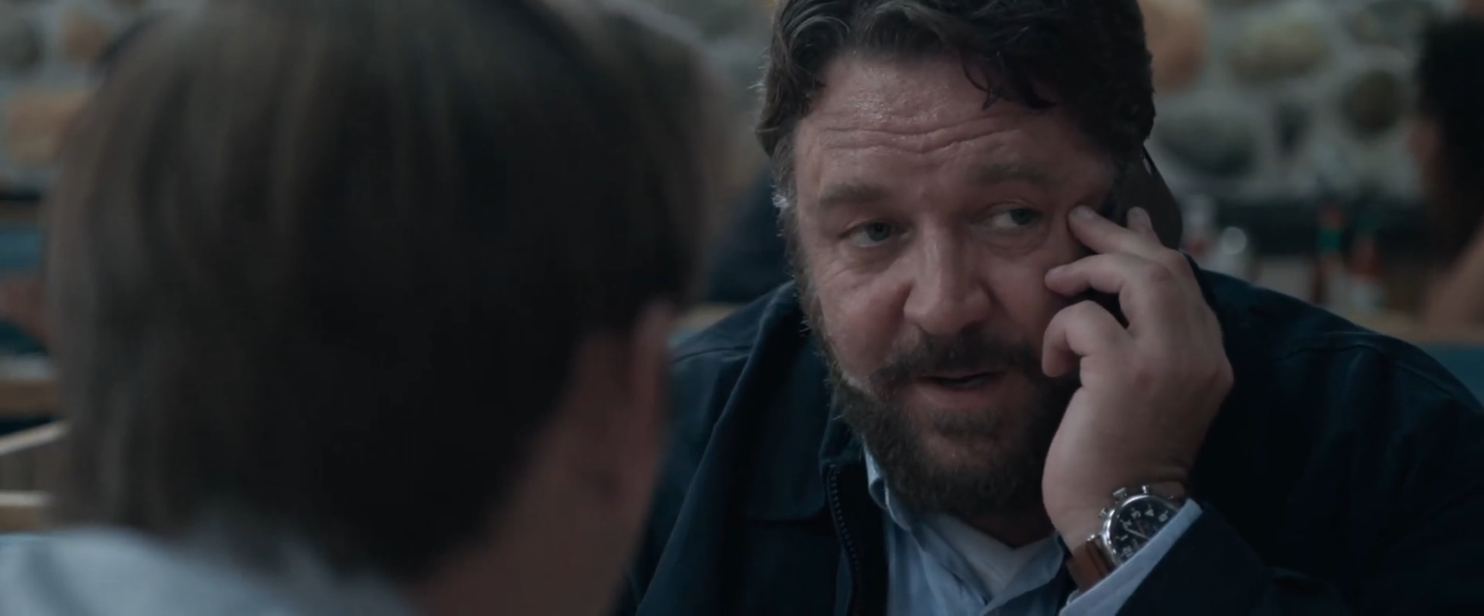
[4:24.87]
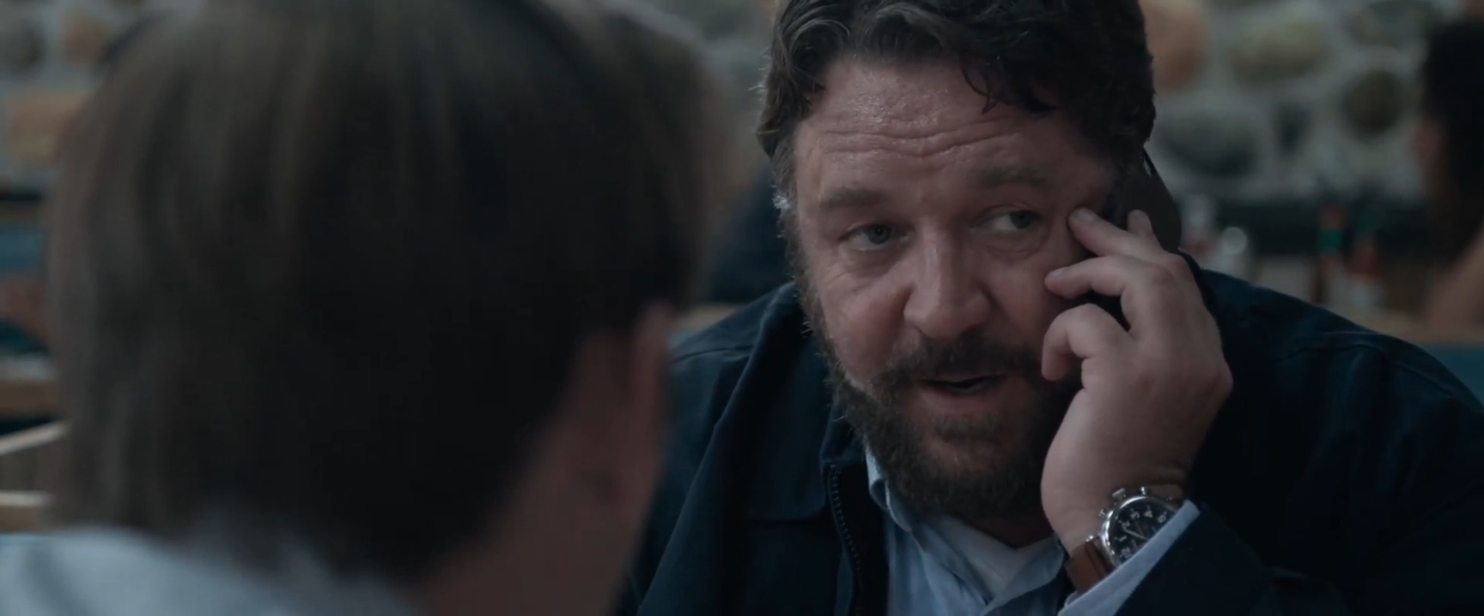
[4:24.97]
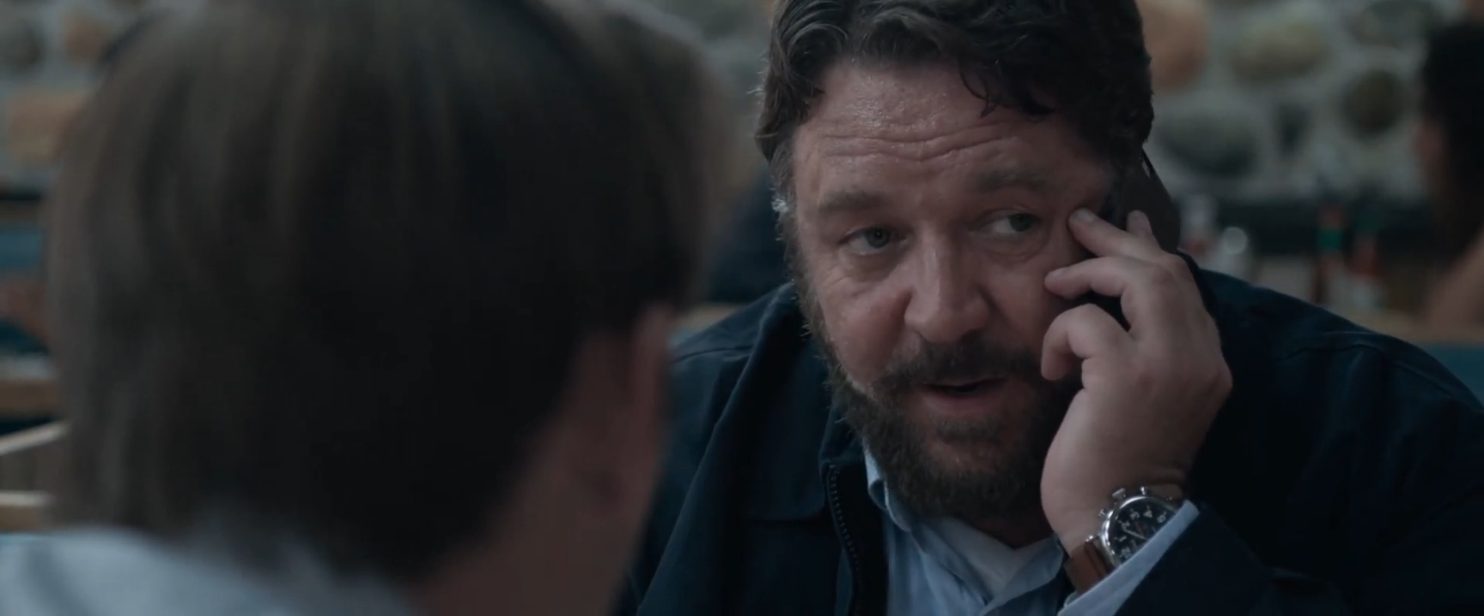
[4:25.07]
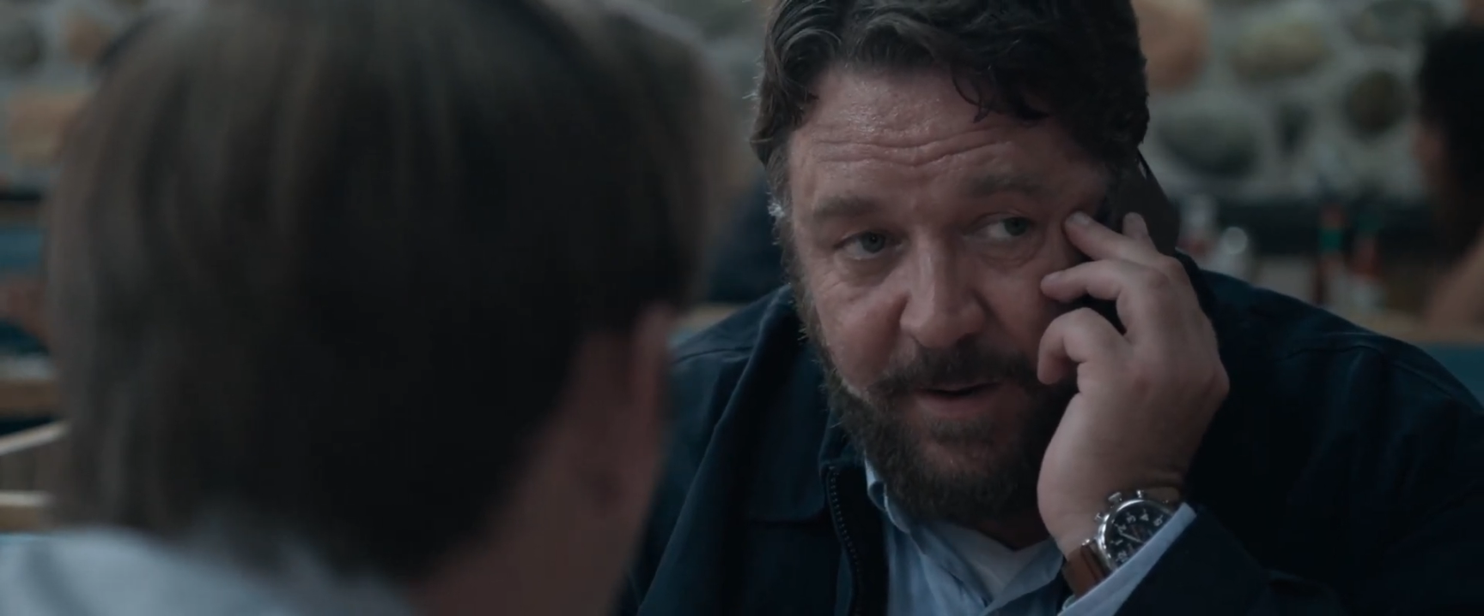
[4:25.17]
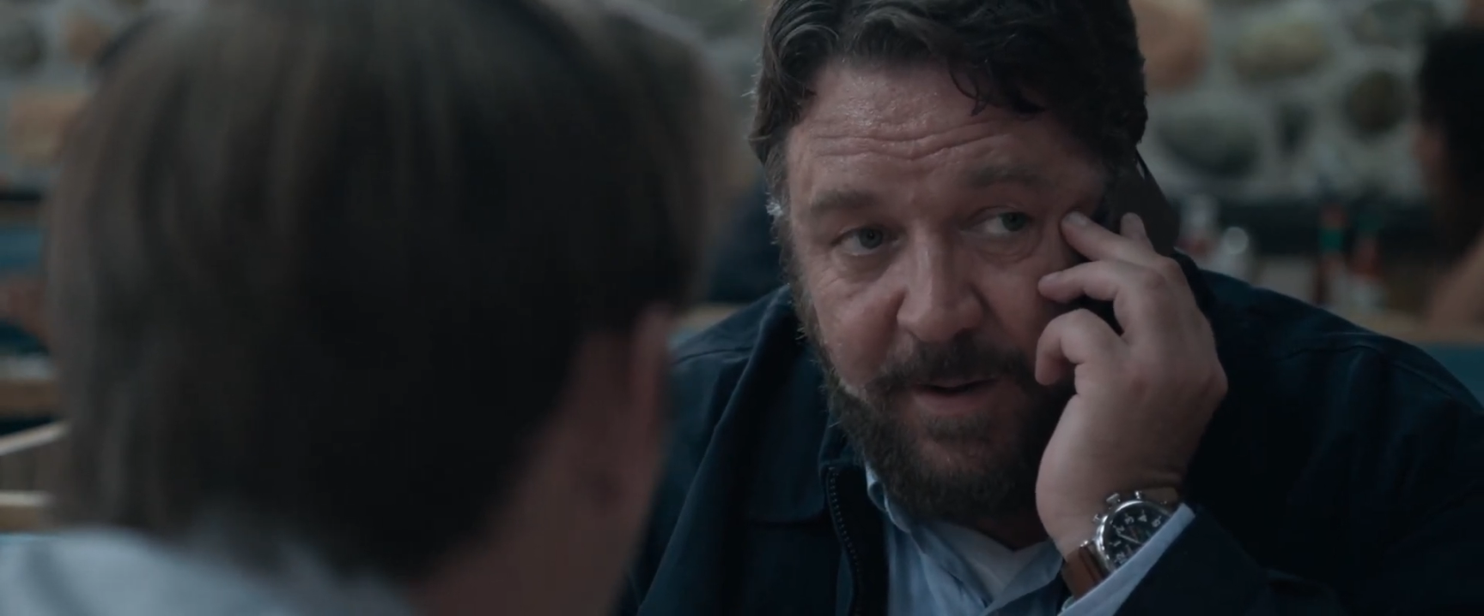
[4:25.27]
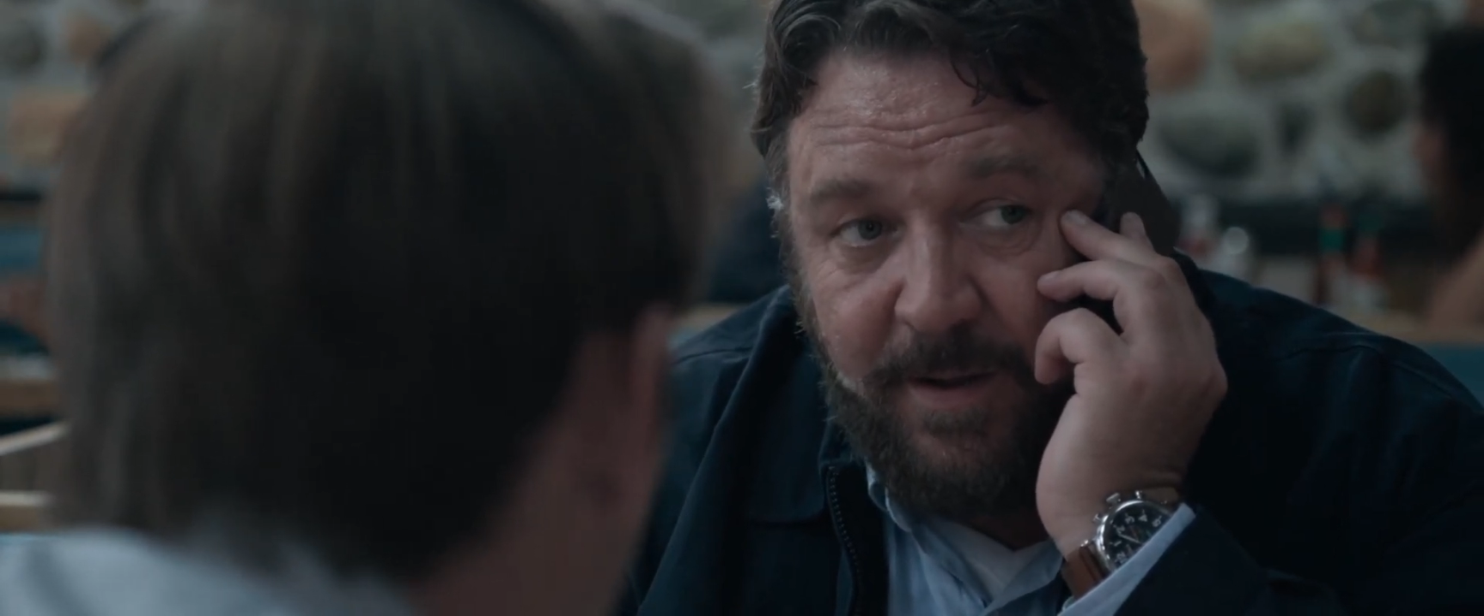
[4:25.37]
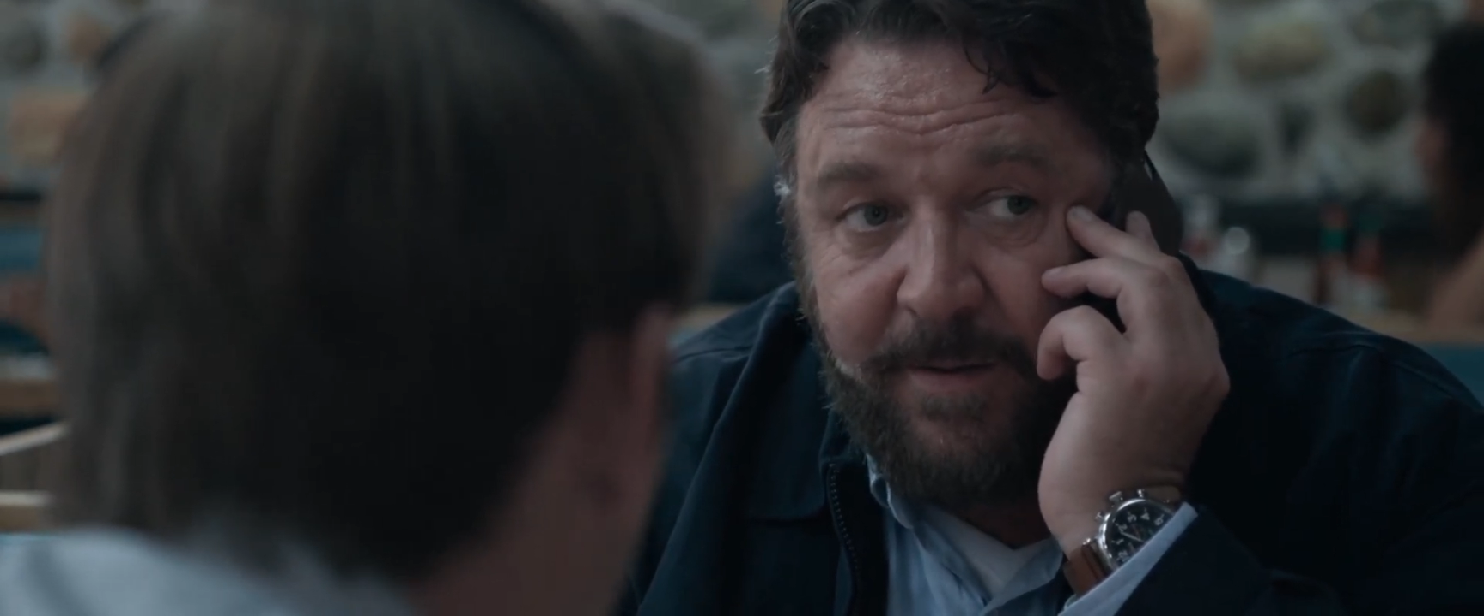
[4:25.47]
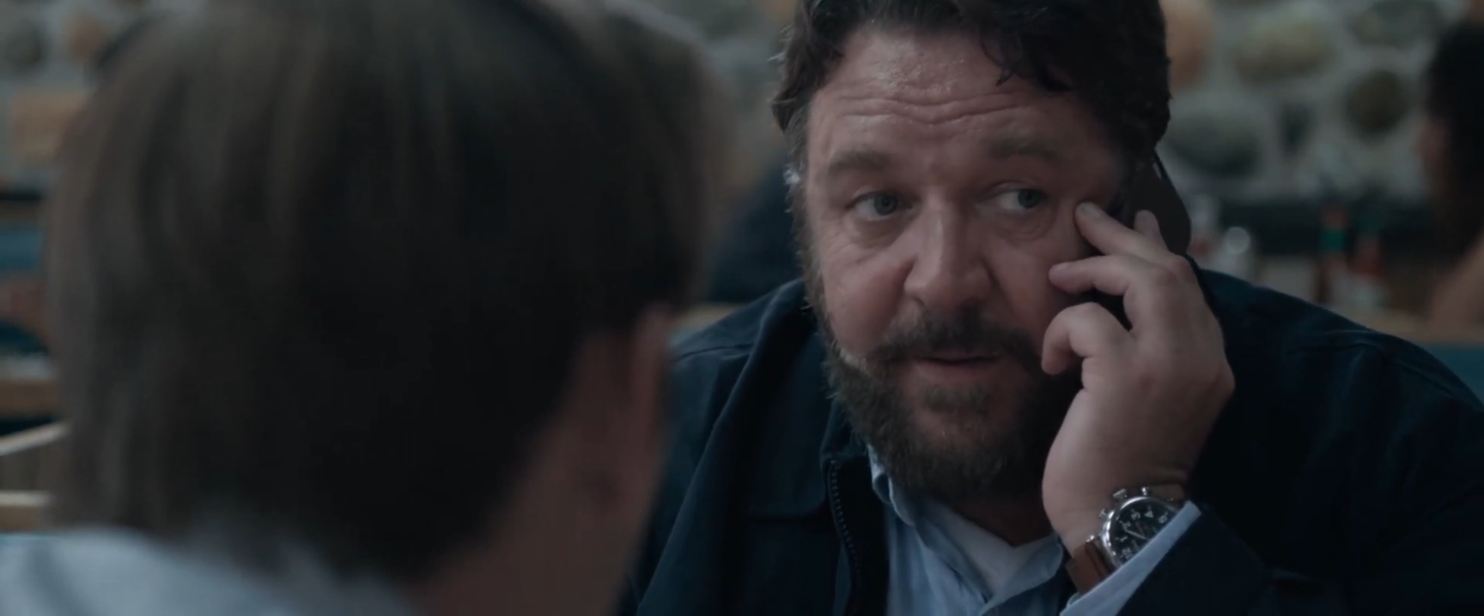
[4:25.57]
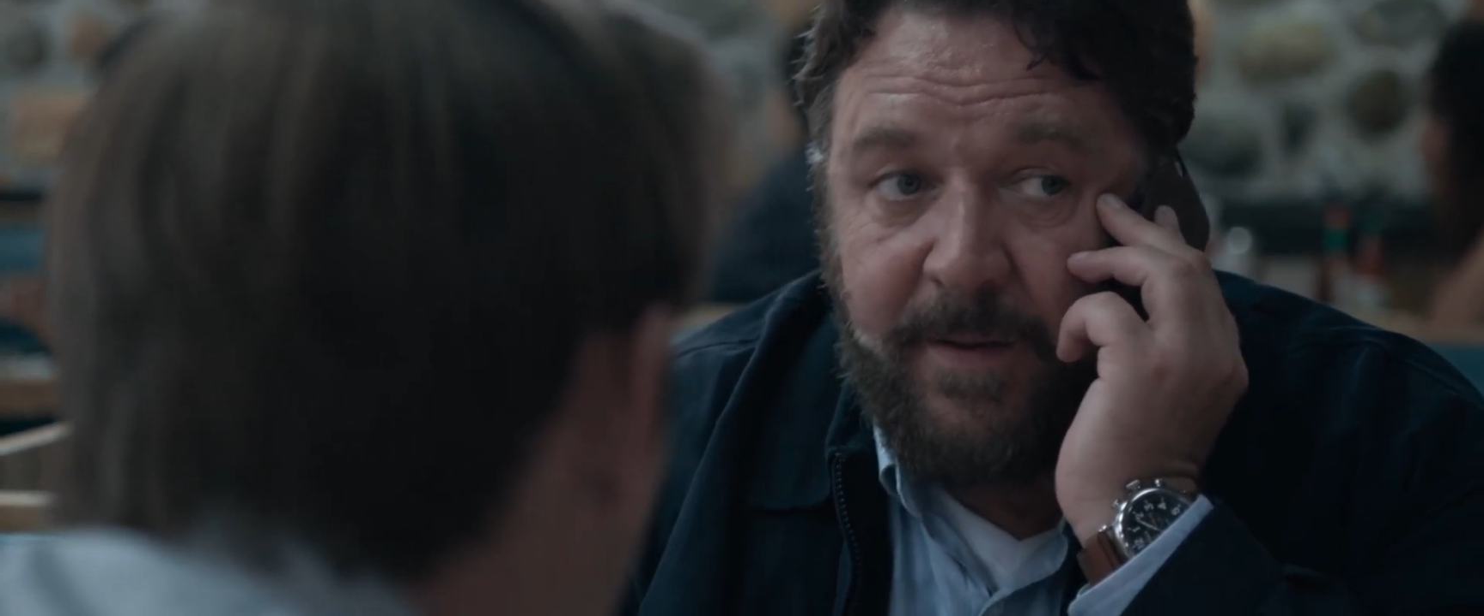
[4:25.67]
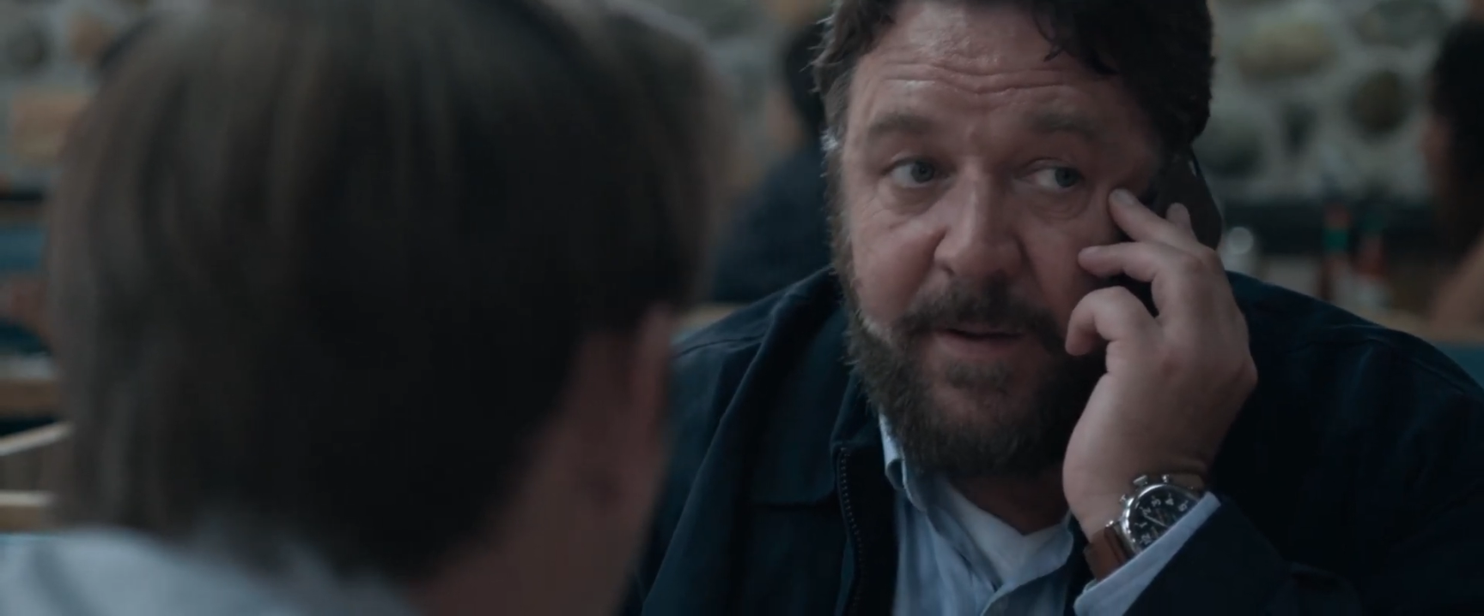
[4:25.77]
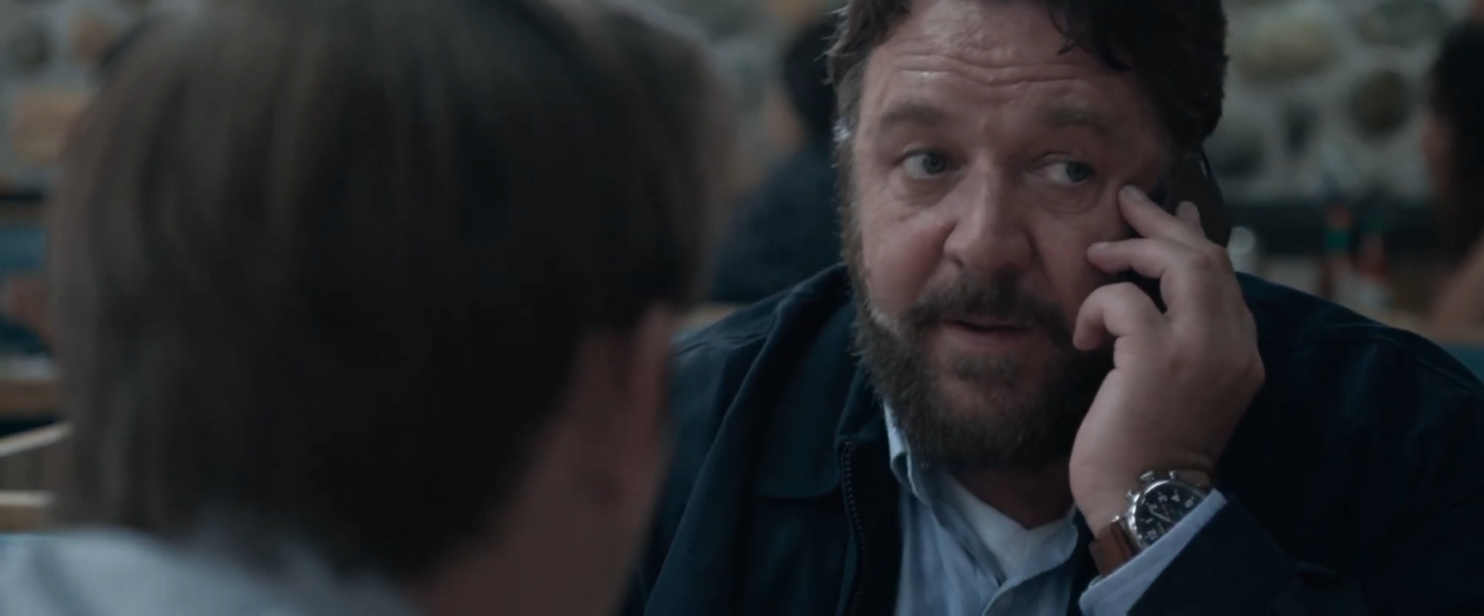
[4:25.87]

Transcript: Rachel's car and